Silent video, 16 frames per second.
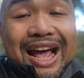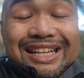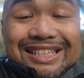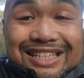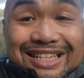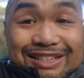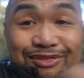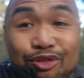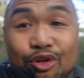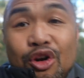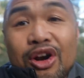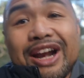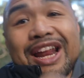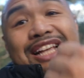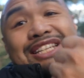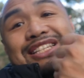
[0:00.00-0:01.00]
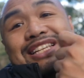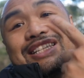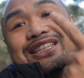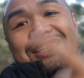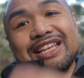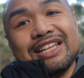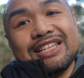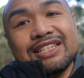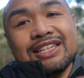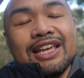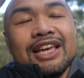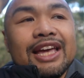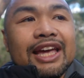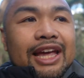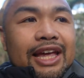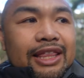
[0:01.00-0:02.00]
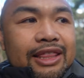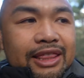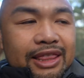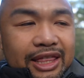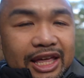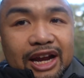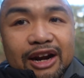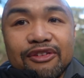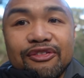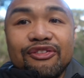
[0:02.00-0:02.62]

XT4 and XT6 in their